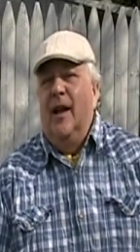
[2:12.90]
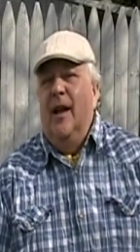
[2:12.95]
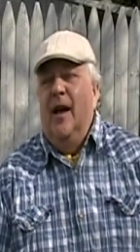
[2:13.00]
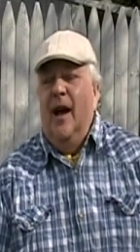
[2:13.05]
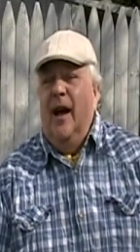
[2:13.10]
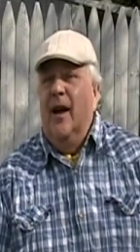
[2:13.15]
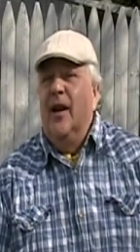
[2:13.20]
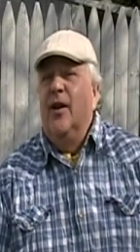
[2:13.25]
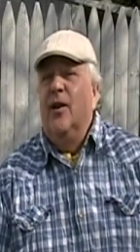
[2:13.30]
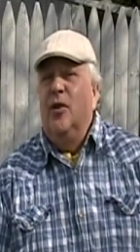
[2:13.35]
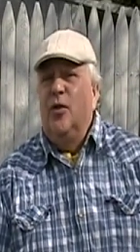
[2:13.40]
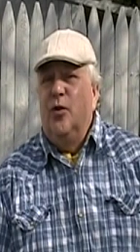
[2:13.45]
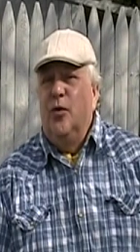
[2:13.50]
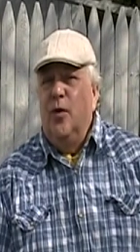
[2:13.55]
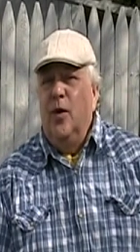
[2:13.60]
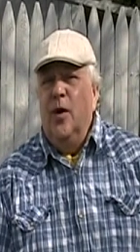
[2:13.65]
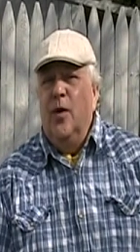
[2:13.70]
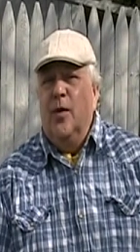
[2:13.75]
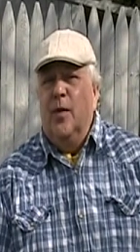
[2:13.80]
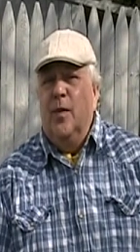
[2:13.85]
And it's
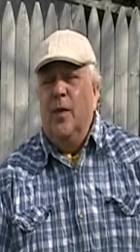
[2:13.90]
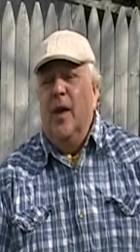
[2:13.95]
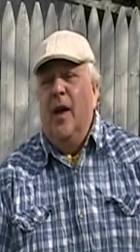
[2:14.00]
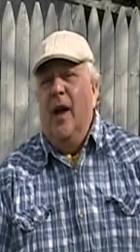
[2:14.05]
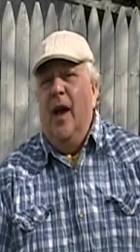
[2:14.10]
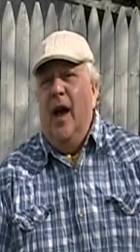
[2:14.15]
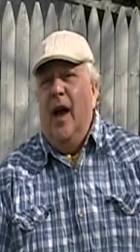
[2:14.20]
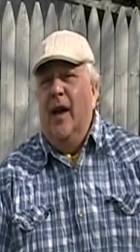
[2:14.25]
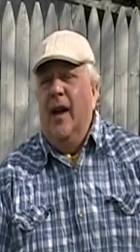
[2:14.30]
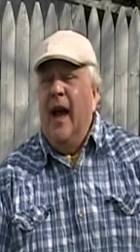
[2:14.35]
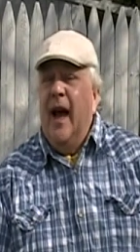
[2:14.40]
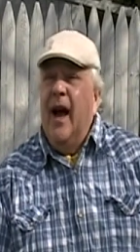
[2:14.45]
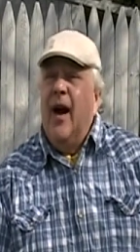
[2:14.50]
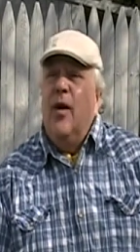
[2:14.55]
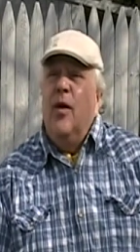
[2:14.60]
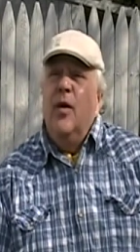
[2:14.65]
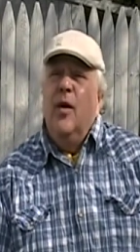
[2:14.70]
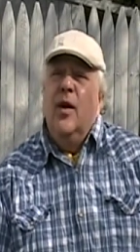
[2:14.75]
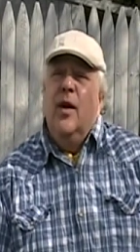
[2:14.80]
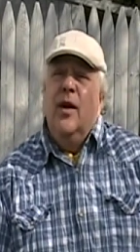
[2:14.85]
true. And
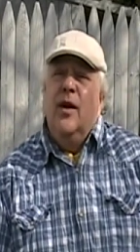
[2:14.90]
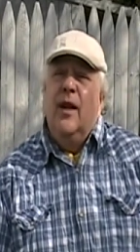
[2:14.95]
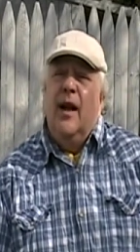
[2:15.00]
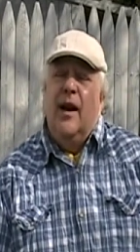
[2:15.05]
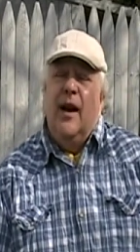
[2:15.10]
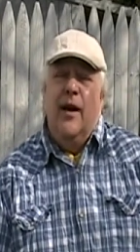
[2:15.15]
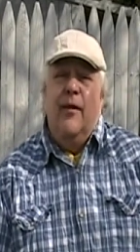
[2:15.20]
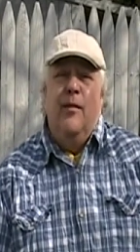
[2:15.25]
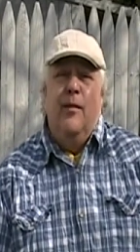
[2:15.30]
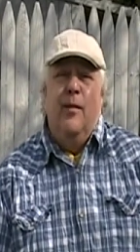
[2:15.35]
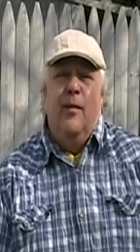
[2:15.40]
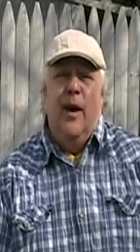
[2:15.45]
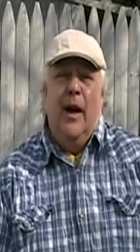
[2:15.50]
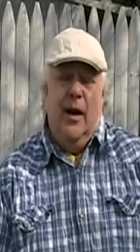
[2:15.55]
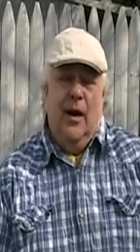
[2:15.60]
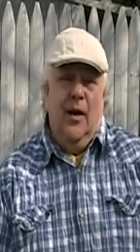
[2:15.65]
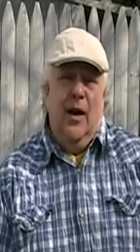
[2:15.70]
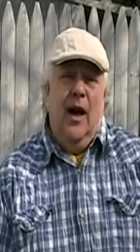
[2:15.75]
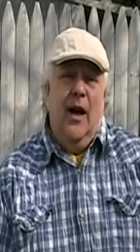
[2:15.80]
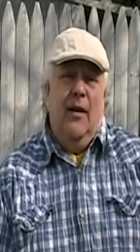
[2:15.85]
now that I've made
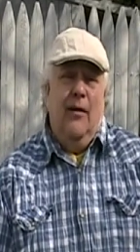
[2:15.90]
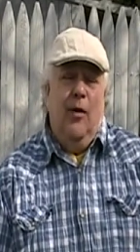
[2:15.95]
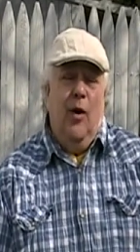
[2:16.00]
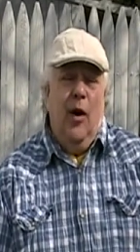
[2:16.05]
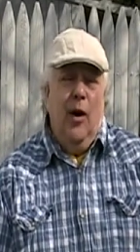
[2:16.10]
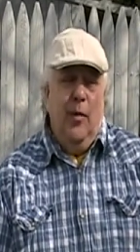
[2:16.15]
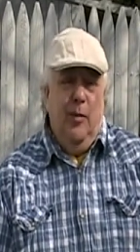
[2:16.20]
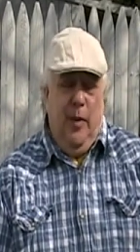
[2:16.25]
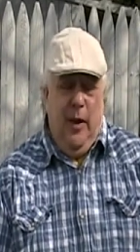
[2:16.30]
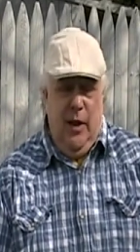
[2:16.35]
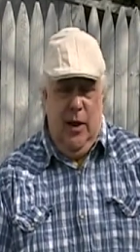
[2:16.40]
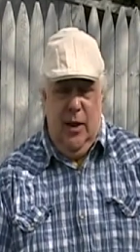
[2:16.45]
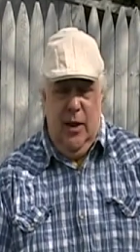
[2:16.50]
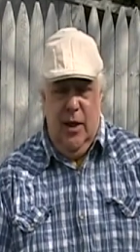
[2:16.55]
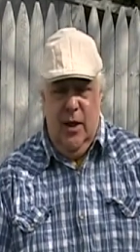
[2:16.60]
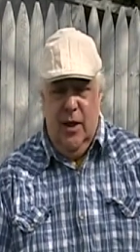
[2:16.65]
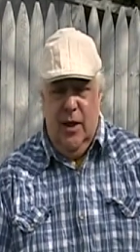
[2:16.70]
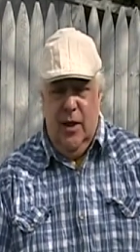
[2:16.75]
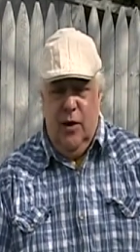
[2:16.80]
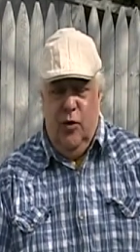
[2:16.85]
a lot of art
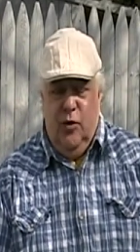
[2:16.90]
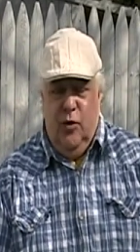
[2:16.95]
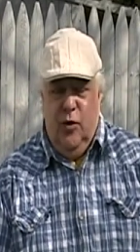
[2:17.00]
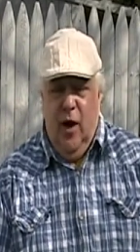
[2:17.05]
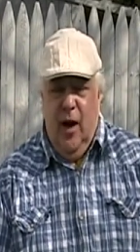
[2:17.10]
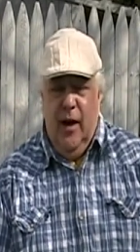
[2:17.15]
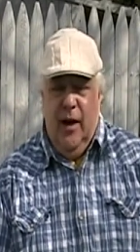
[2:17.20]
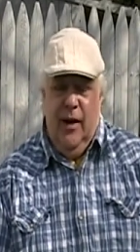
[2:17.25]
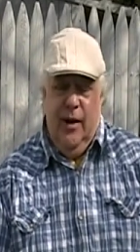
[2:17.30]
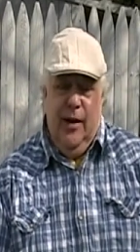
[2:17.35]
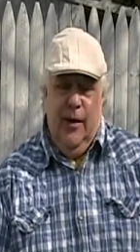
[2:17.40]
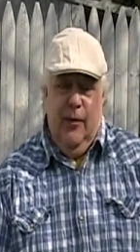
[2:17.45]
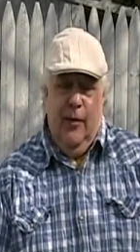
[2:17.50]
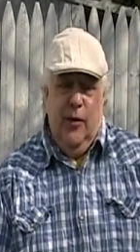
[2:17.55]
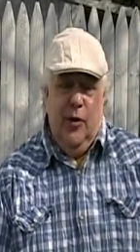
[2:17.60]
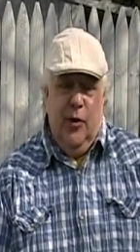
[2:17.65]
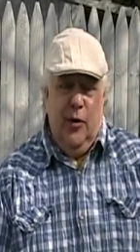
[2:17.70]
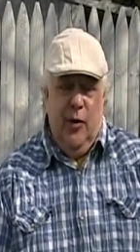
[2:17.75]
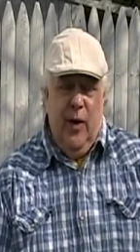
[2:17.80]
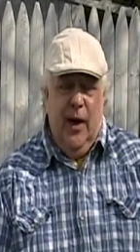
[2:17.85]
pieces and gone in
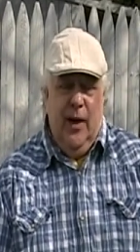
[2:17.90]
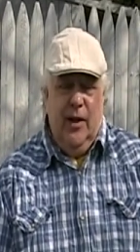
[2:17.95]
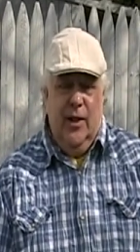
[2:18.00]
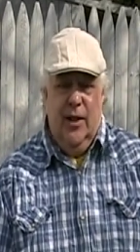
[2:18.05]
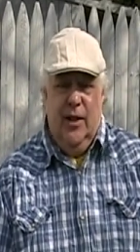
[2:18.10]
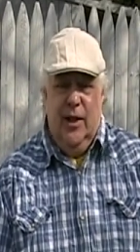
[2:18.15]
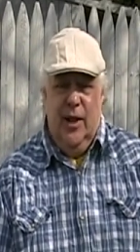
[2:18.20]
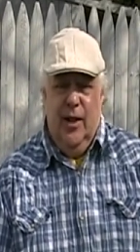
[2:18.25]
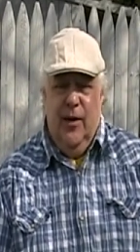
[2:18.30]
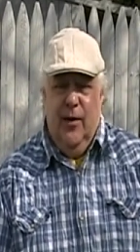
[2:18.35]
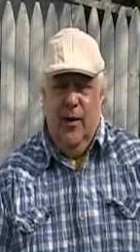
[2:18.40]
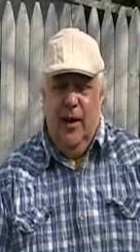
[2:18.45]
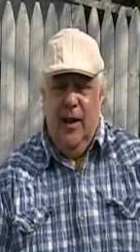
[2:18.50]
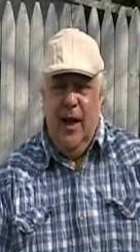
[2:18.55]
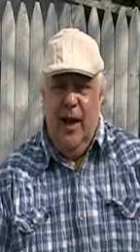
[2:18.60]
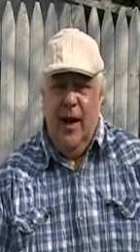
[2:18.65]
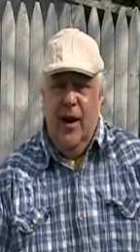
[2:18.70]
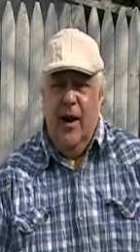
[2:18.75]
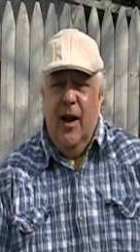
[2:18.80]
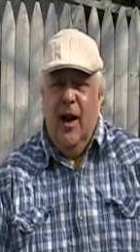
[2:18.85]
different directions here and
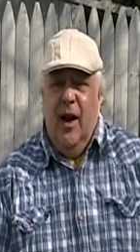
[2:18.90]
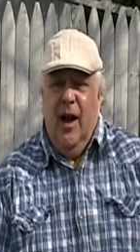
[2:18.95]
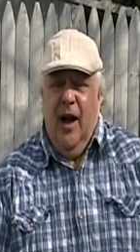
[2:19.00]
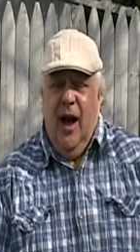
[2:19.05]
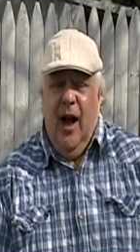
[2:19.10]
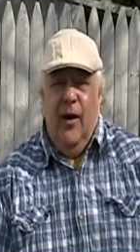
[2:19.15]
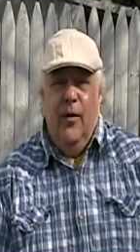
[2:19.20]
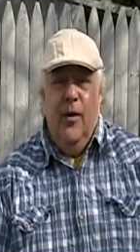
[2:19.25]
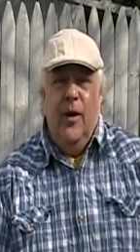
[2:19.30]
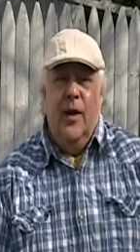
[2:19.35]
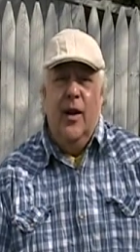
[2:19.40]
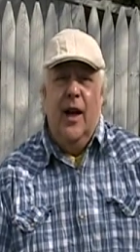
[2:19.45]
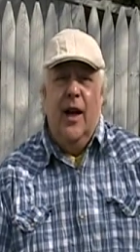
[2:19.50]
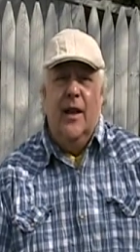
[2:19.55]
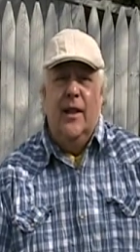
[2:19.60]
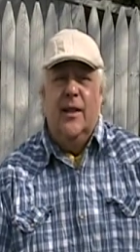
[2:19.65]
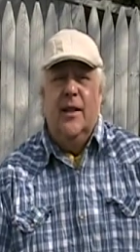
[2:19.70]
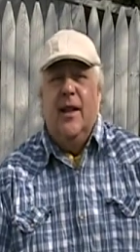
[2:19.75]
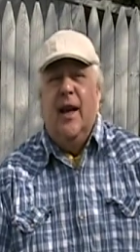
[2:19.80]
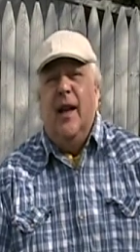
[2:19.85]
there, I
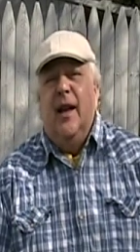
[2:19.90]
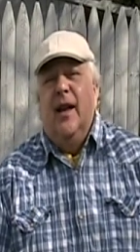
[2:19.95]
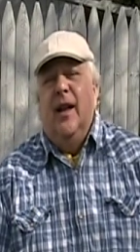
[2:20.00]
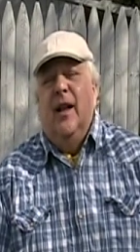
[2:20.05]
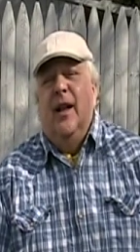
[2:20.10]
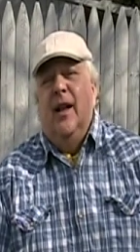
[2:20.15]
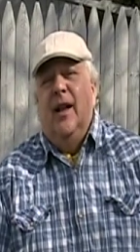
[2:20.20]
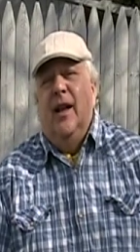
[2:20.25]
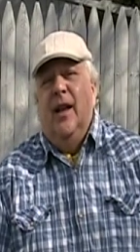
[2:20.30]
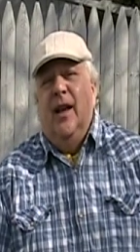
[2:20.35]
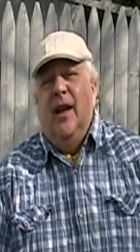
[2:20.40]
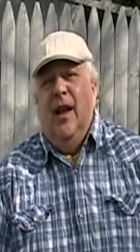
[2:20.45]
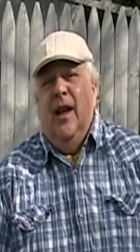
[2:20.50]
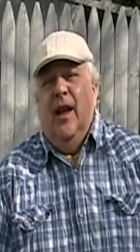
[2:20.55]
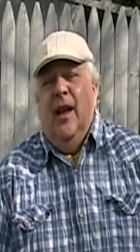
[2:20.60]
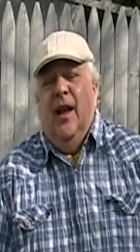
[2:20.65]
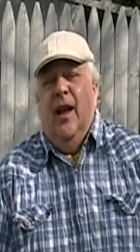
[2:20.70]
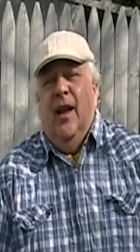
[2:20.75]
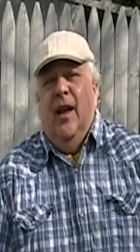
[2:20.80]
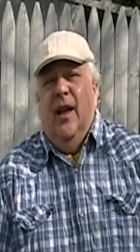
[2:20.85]
realized that
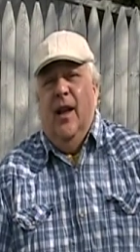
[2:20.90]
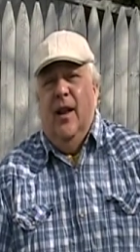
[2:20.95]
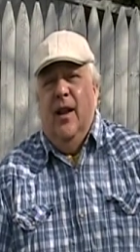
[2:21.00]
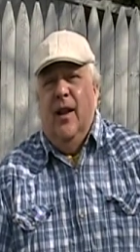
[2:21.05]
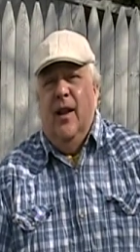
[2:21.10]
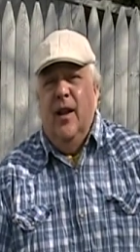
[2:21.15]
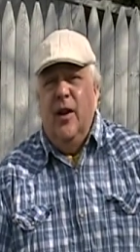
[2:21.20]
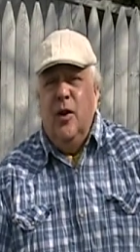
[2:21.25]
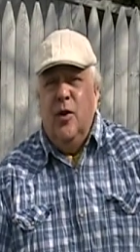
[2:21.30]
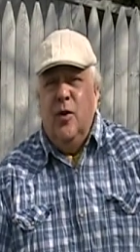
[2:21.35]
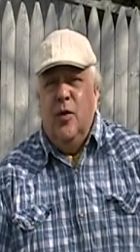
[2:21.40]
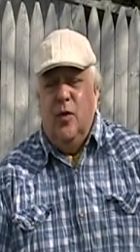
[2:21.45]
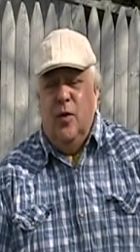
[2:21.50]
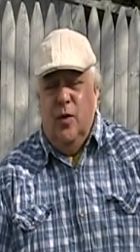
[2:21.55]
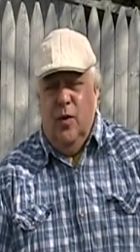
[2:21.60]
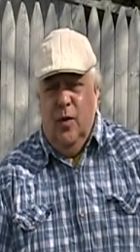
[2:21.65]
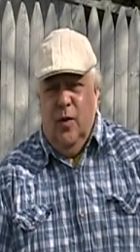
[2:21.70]
this